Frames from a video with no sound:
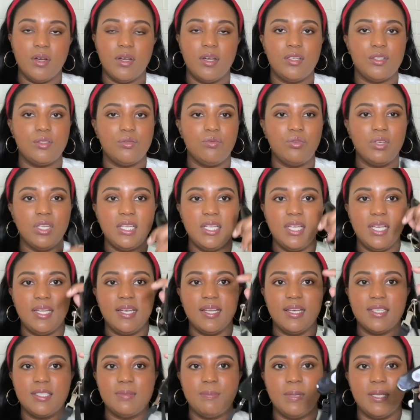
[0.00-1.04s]
It's really
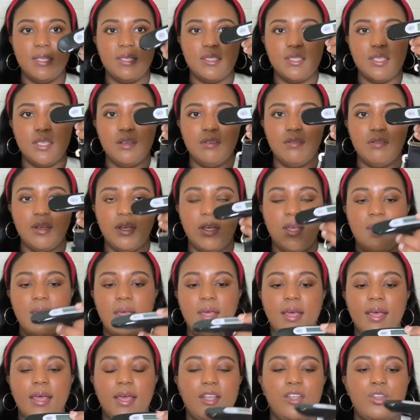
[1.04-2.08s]
inexpensive
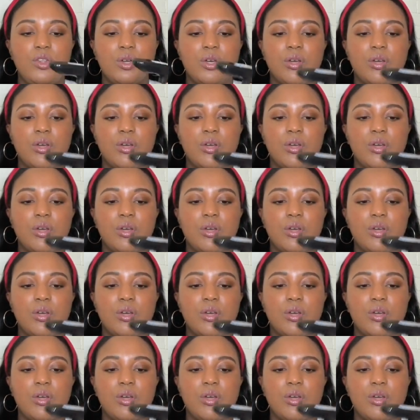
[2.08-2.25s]
and you